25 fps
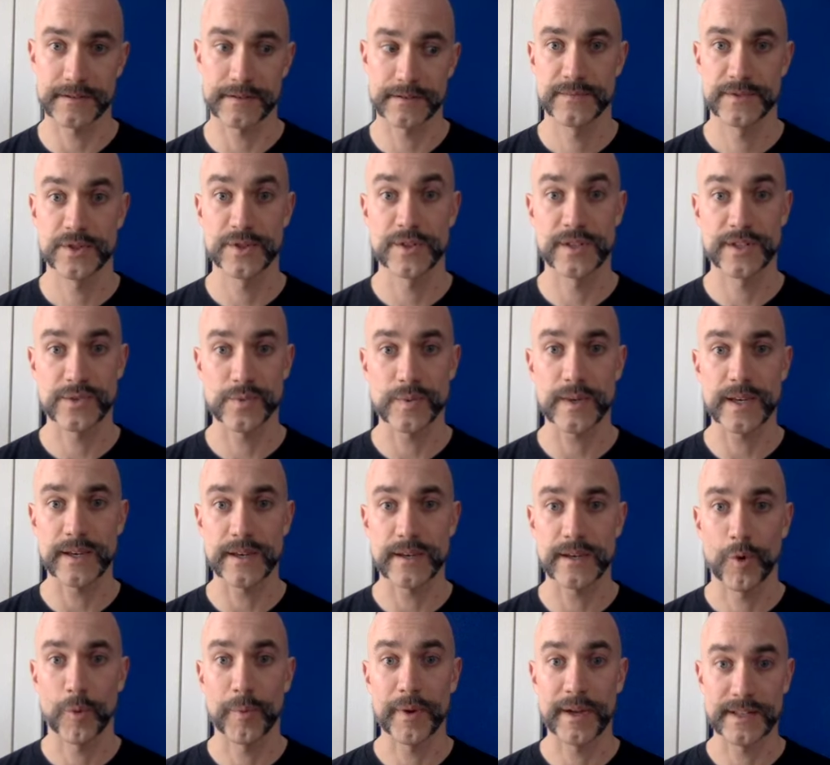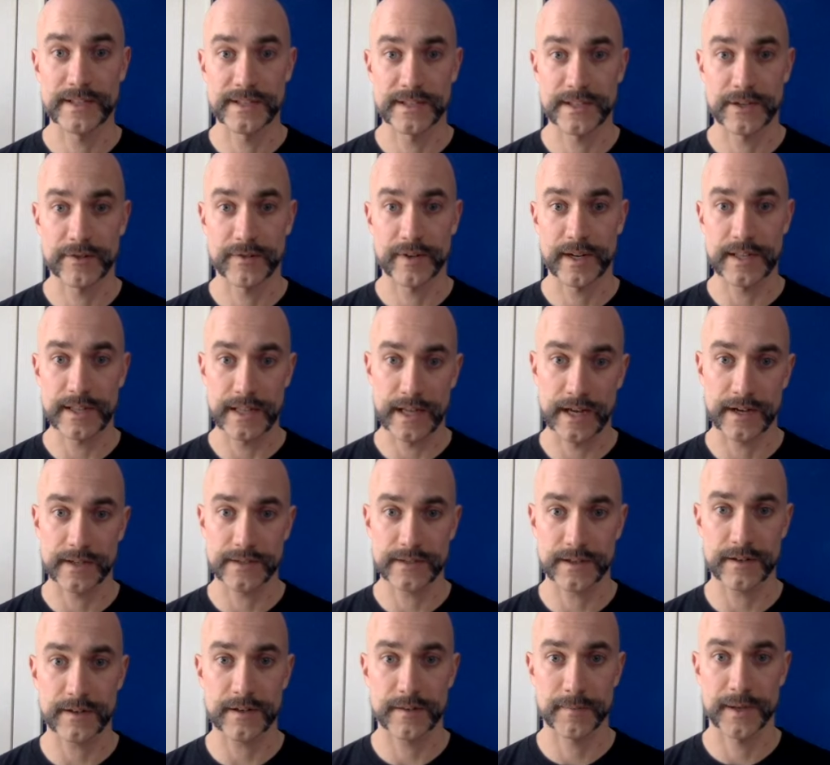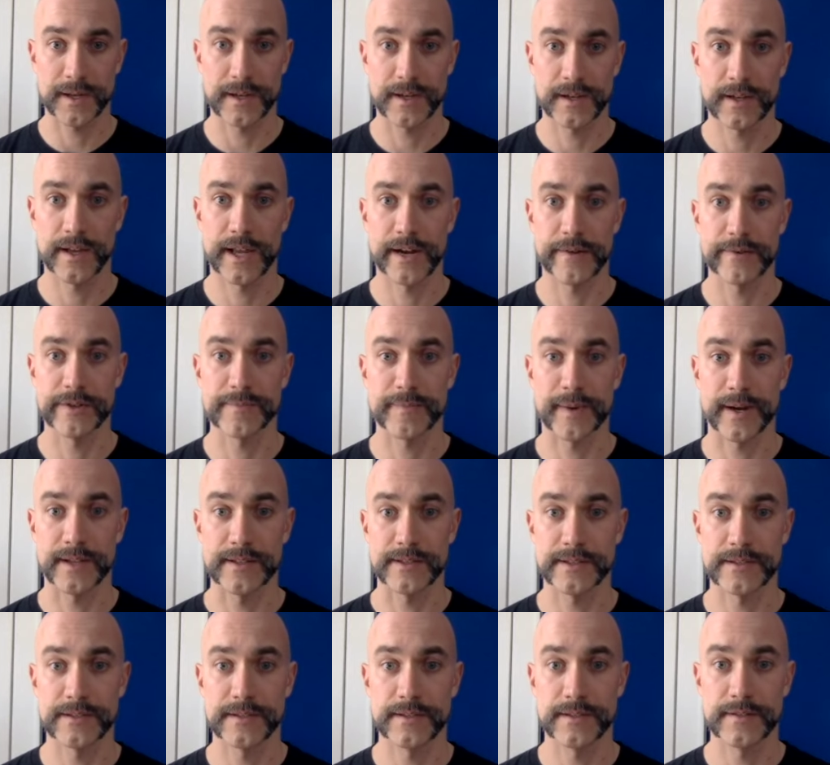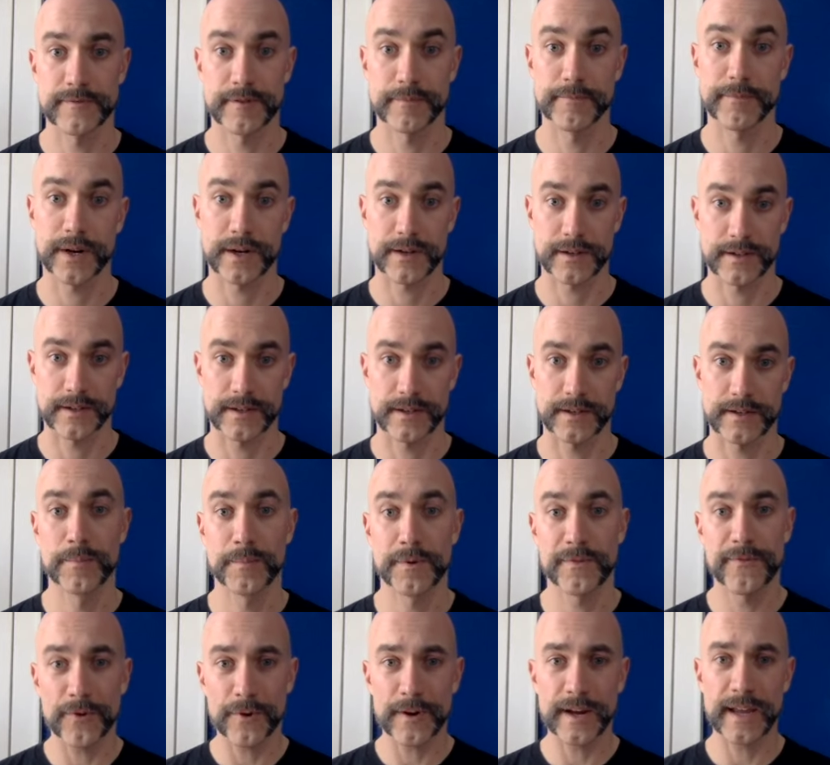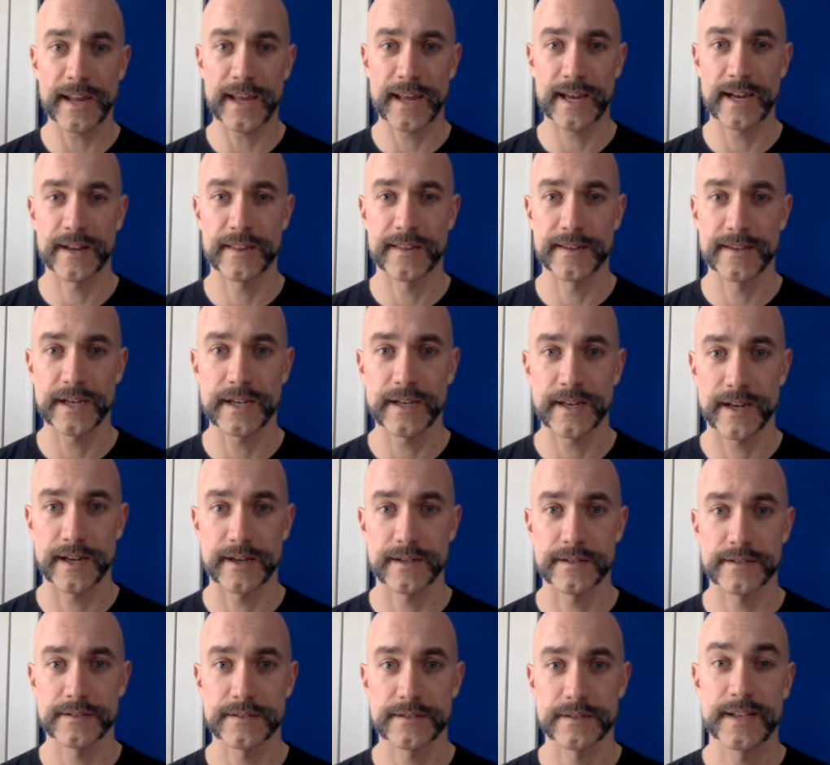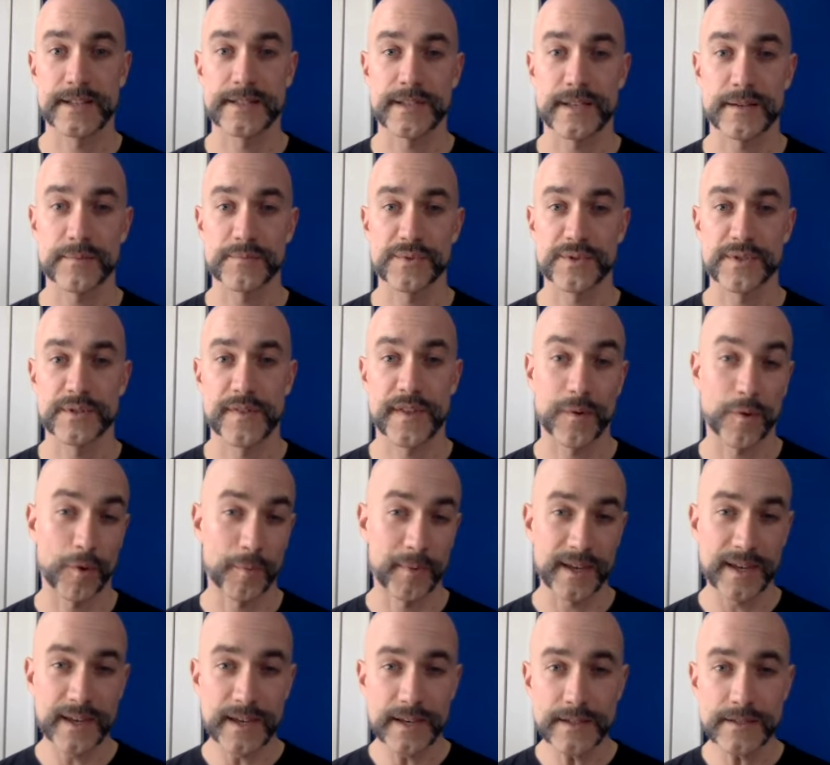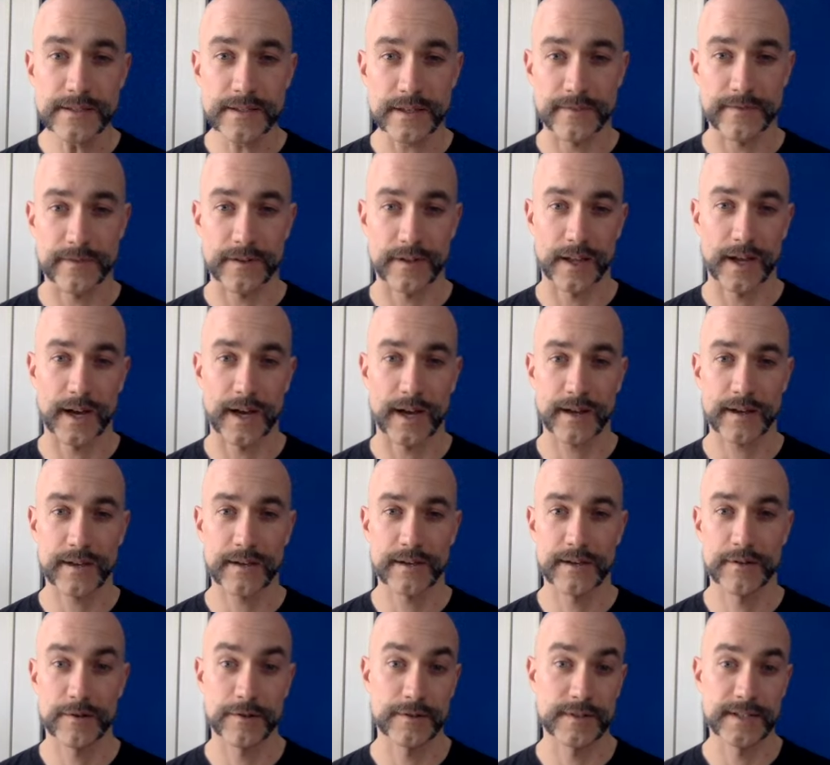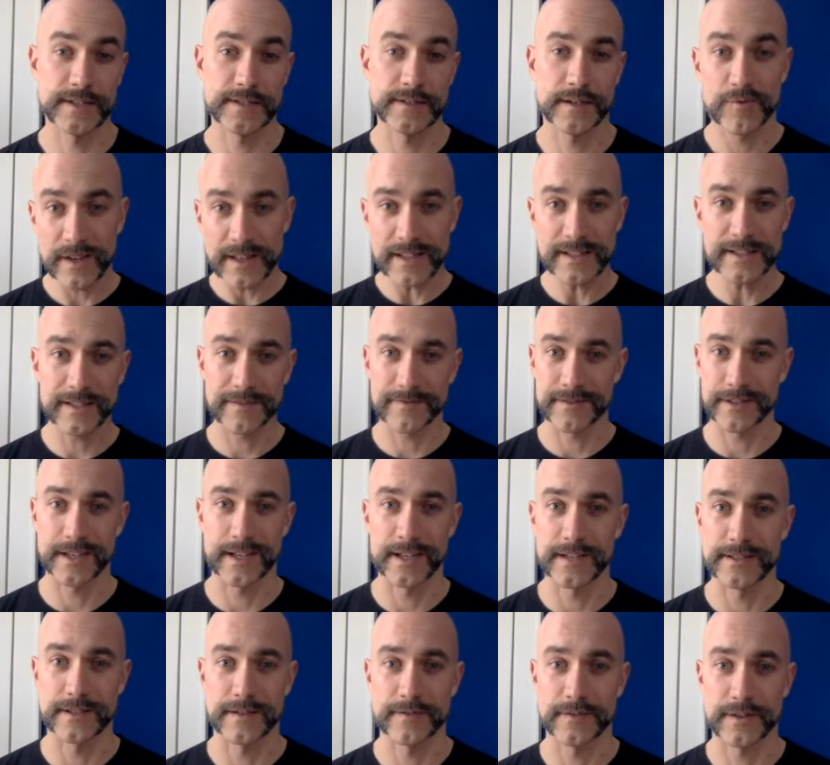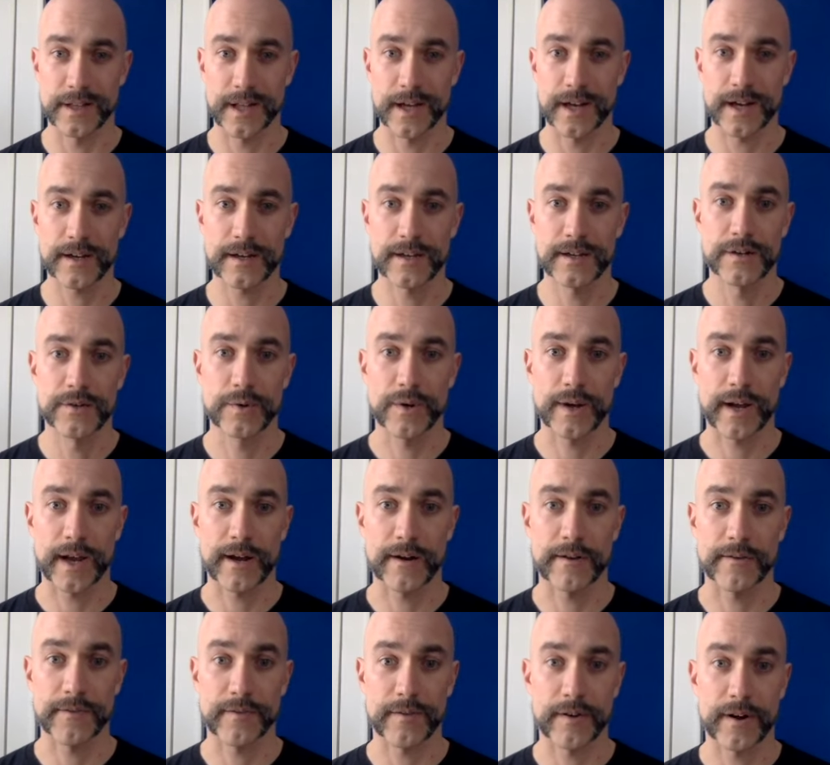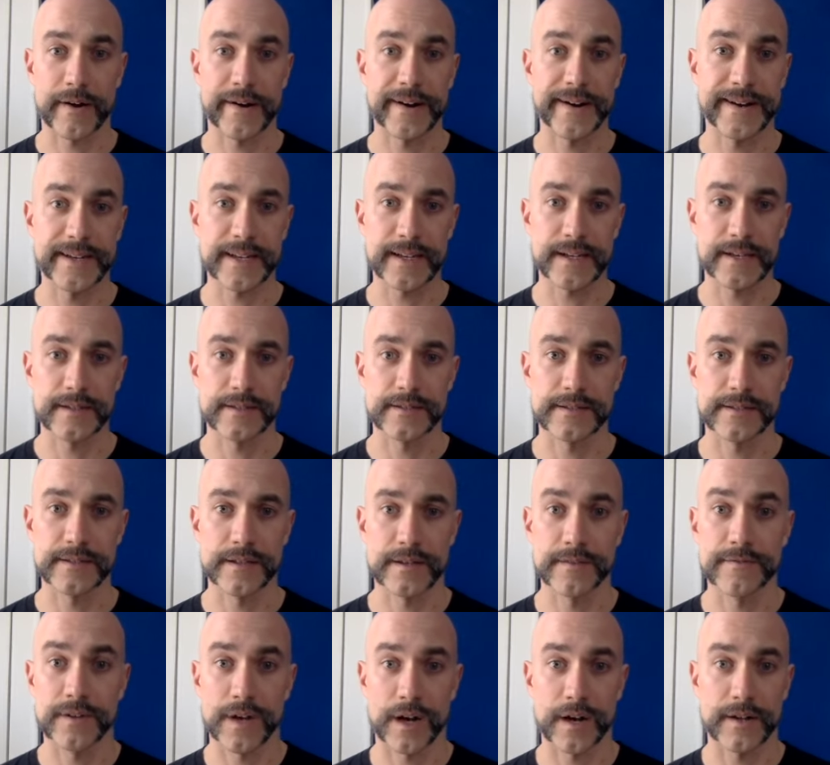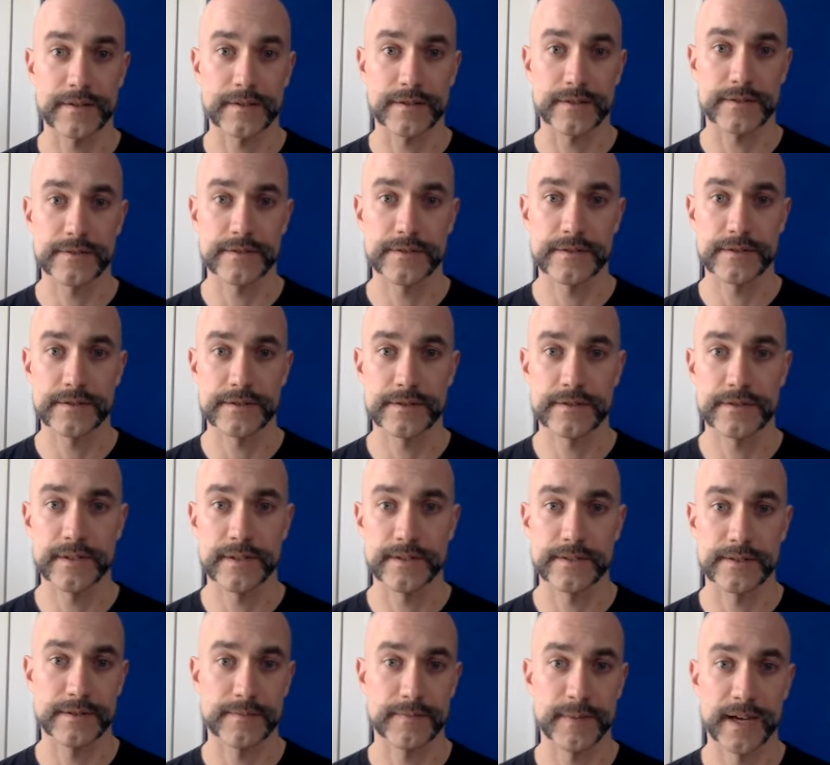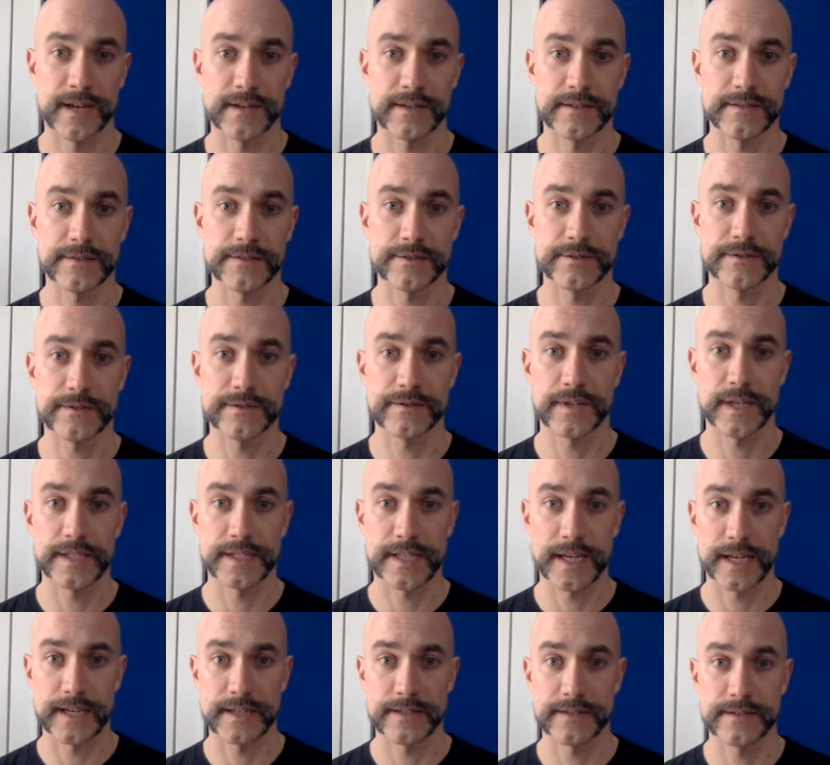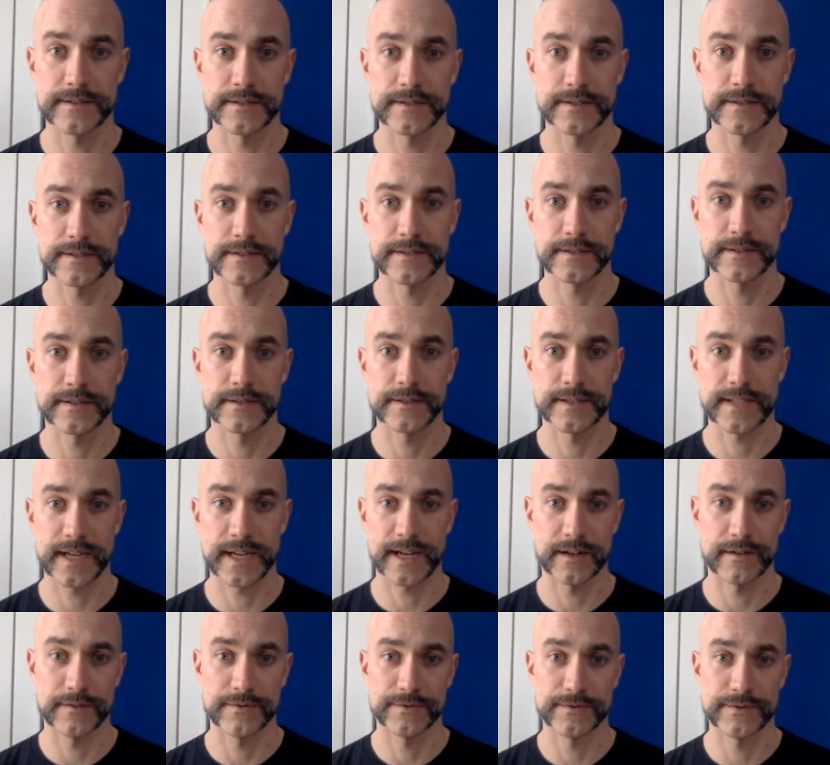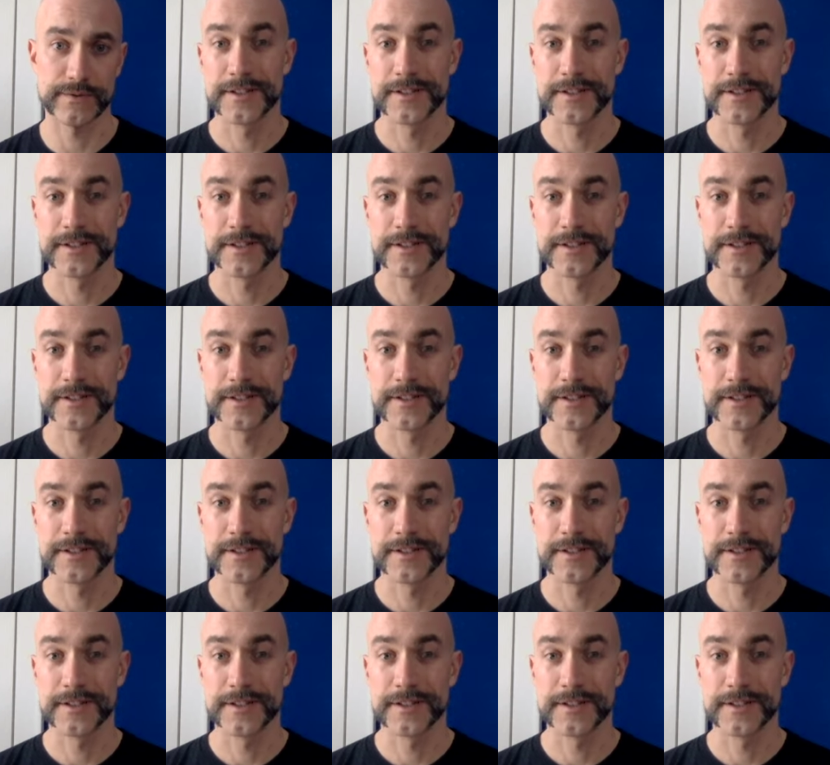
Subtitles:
So this week, we'll be considering Locke's argument and a response from Berkeley. Before getting into the details, it seems that it would be easy for Locke, or at least relatively easy for Locke, to account for our ideas of colors and smells and tastes and sounds.